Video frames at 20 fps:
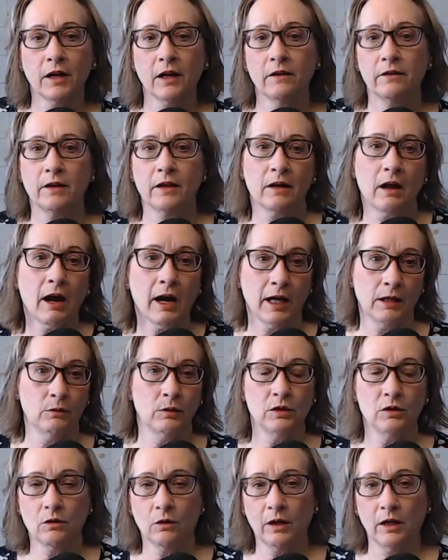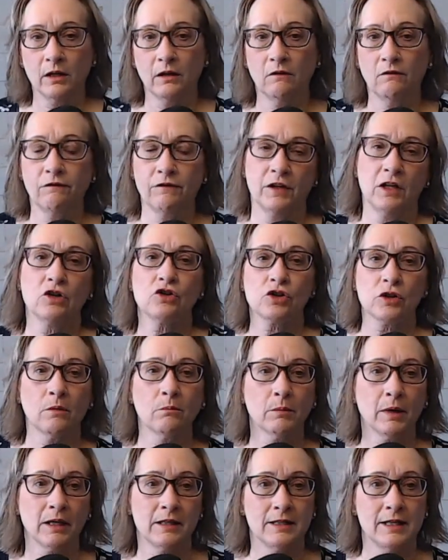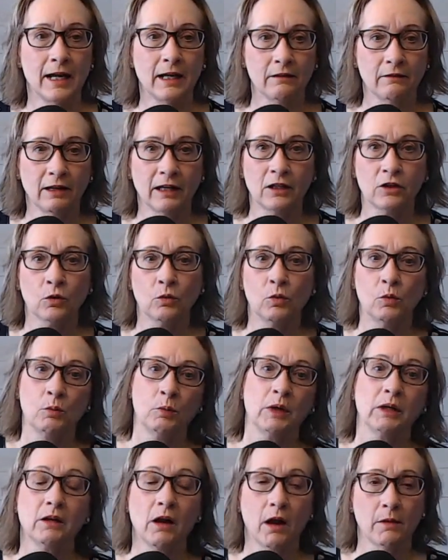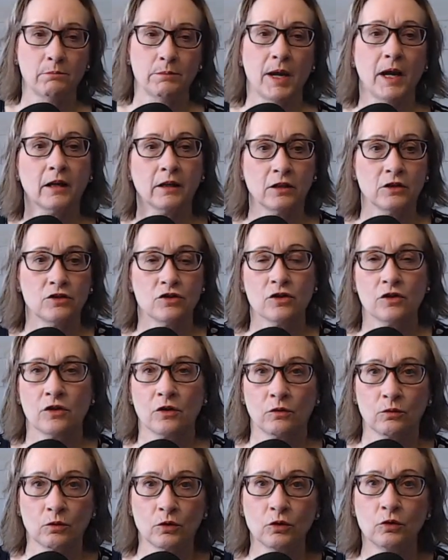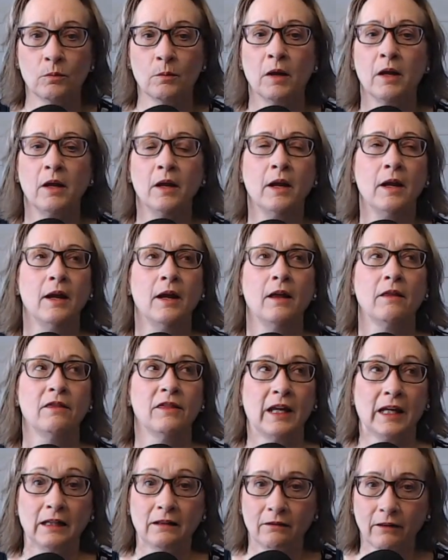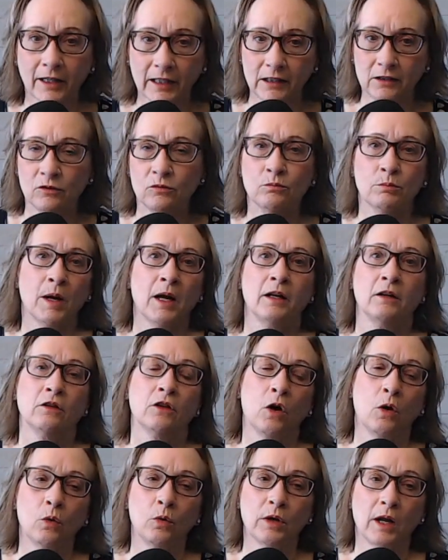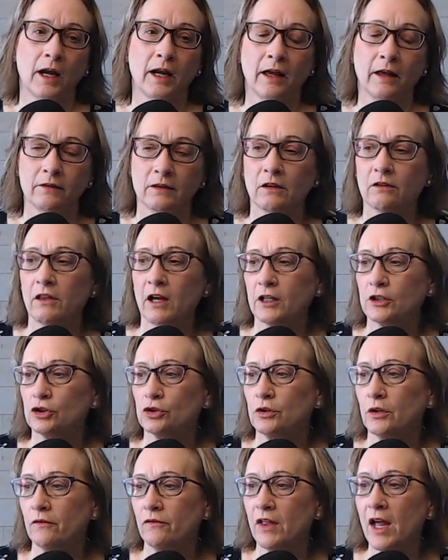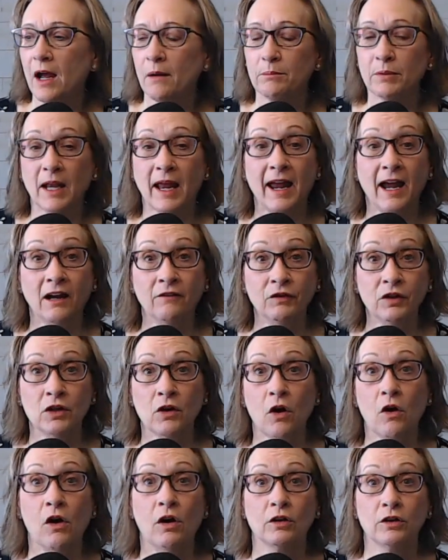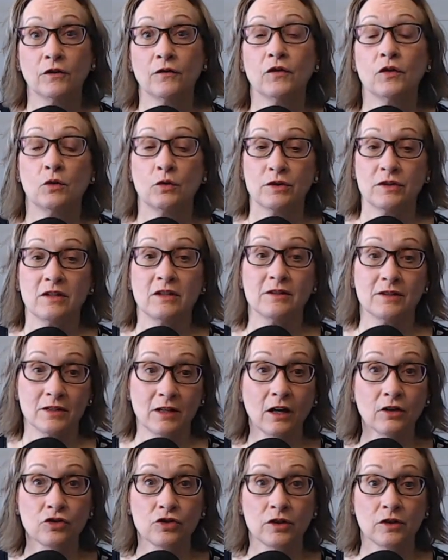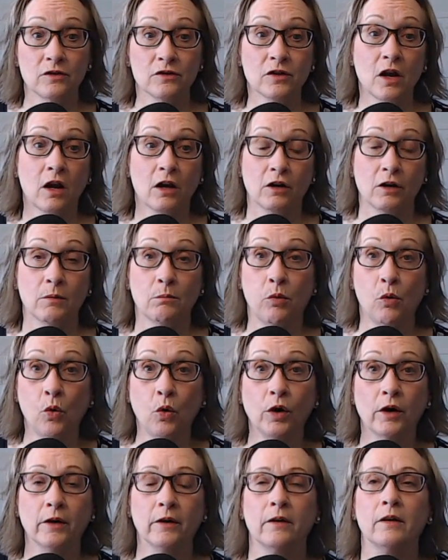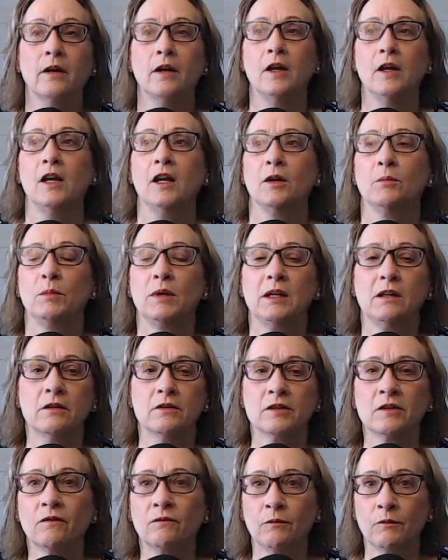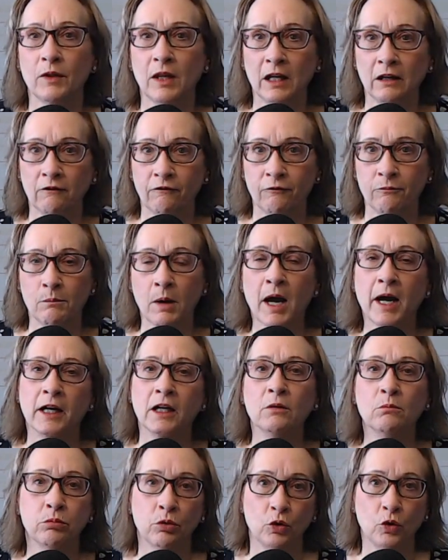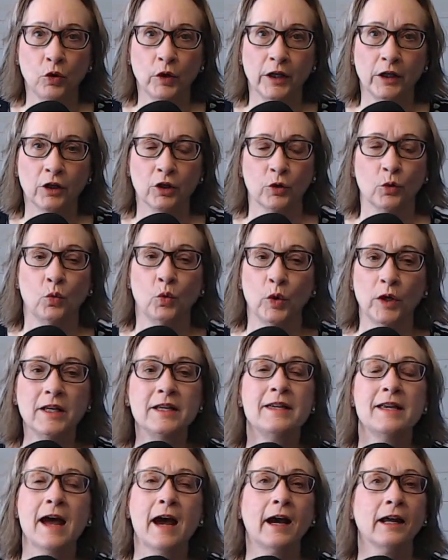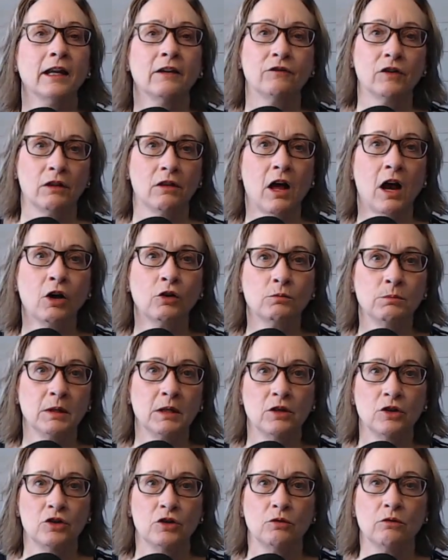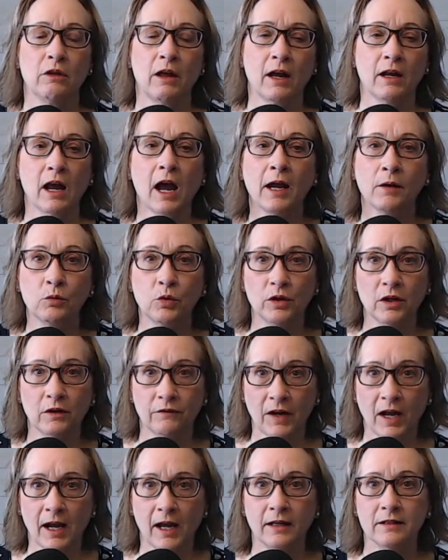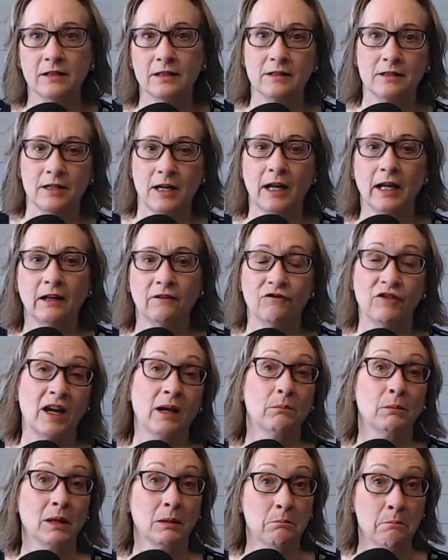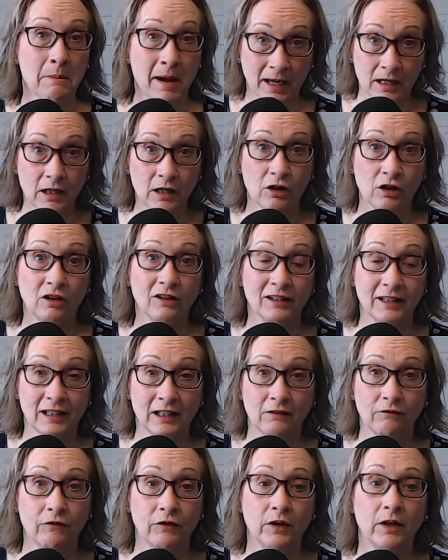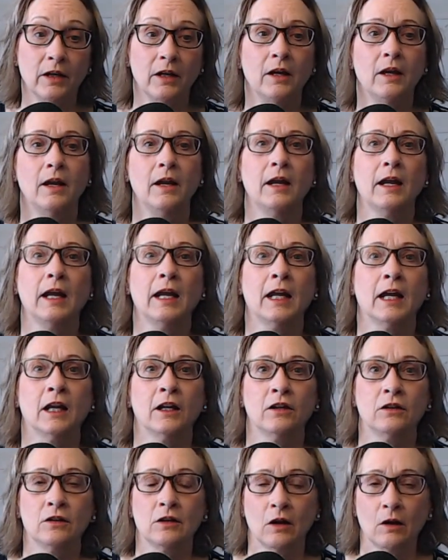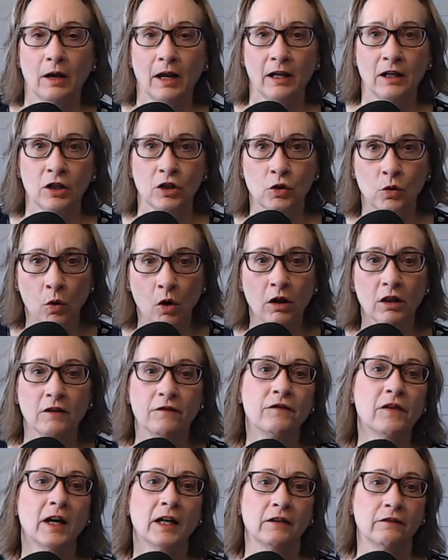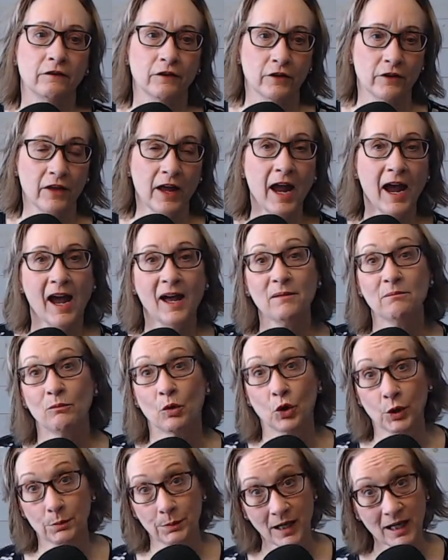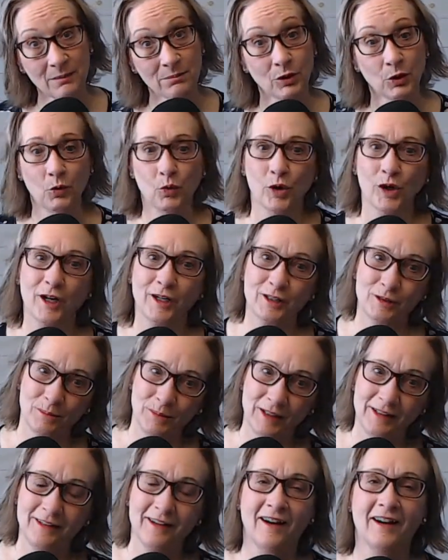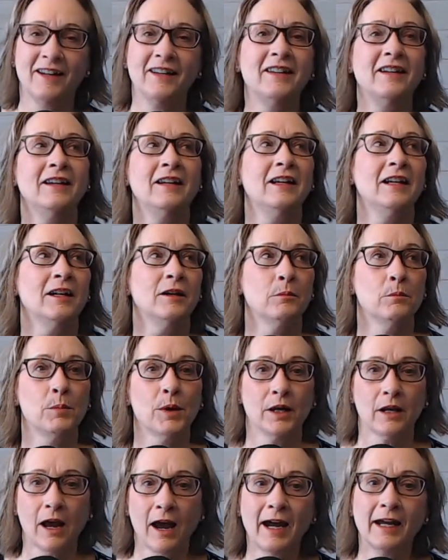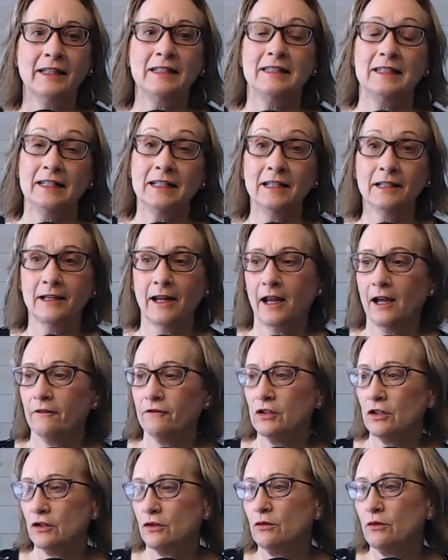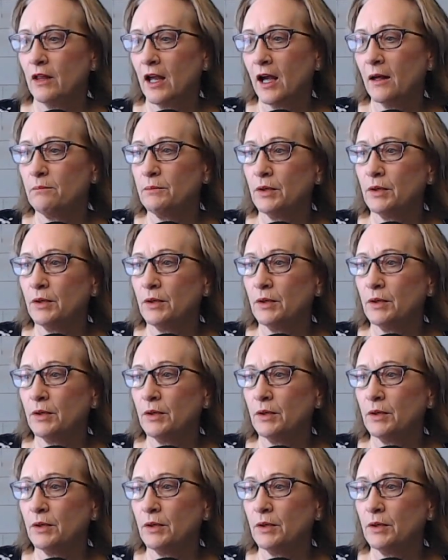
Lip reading: And then I would go ahead and finish up my day later when we got back into the room. They lightened my load. I had the luxury of that. But having all of those discussions are important, because if my employer would not have allowed me to do that, I would have had to take family medical leave and go ahead and qualify for that, more paperwork to be done. But I didn't have to do that.